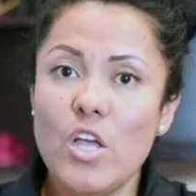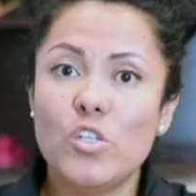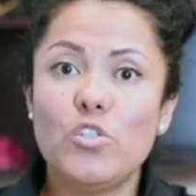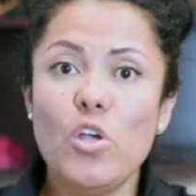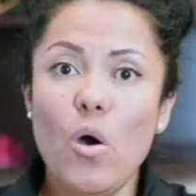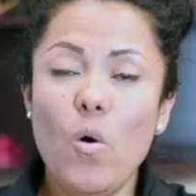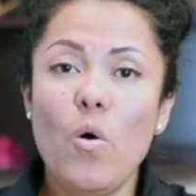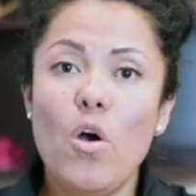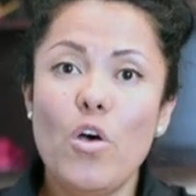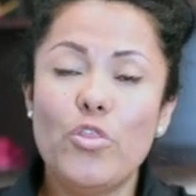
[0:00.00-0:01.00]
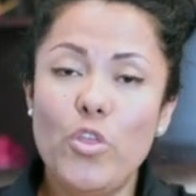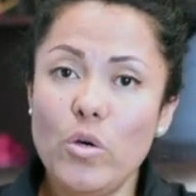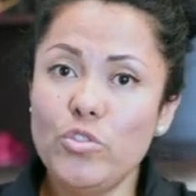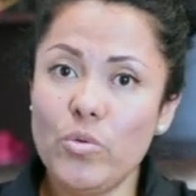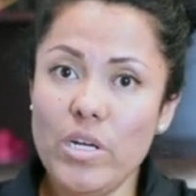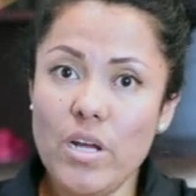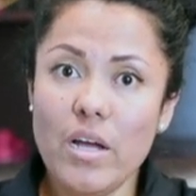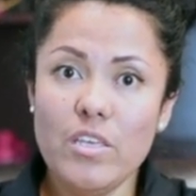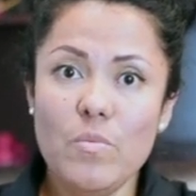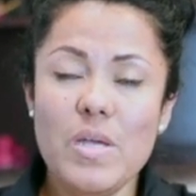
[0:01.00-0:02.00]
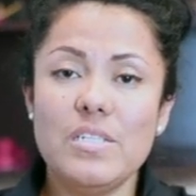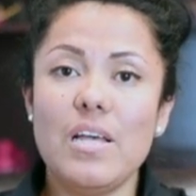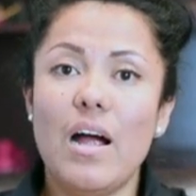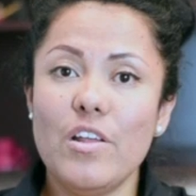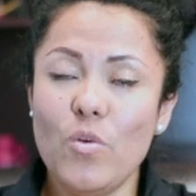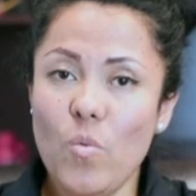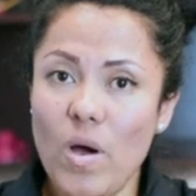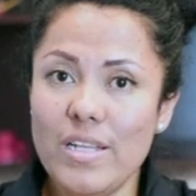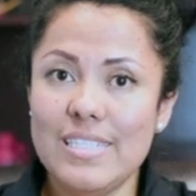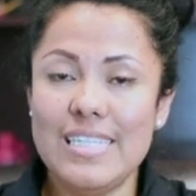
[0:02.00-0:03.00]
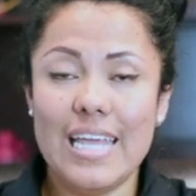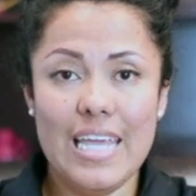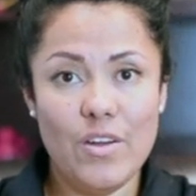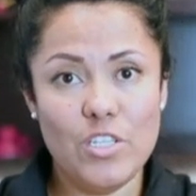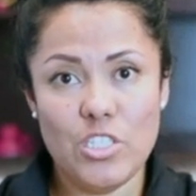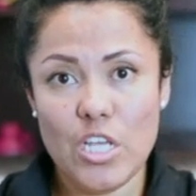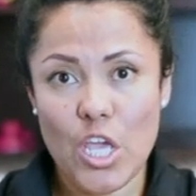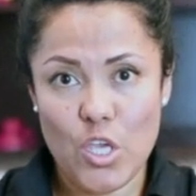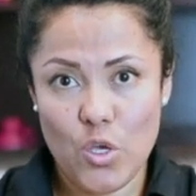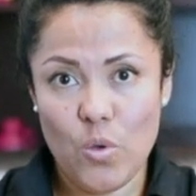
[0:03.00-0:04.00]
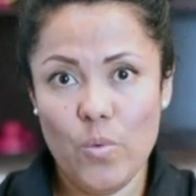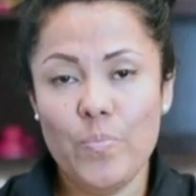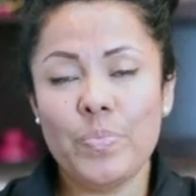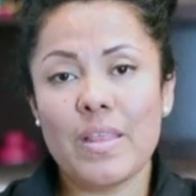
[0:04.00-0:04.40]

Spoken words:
So those 3 documents are the ones that guarantee you